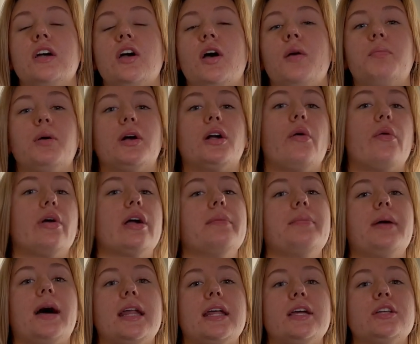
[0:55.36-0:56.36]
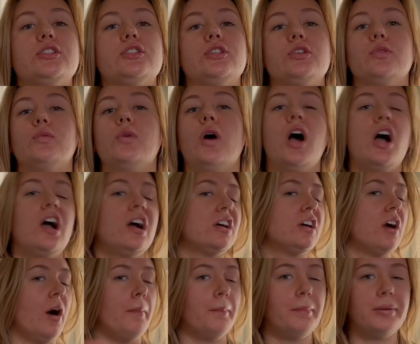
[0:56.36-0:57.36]
but going about it to
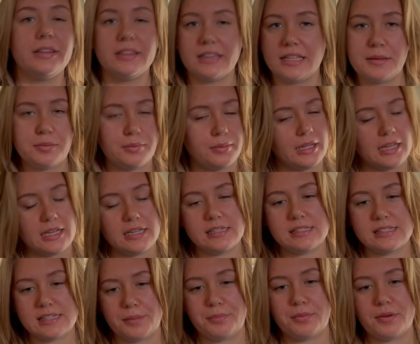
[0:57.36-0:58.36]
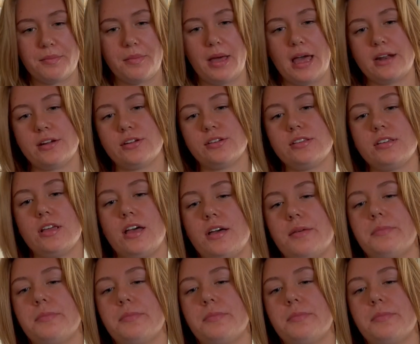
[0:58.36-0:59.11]
completely separate manners.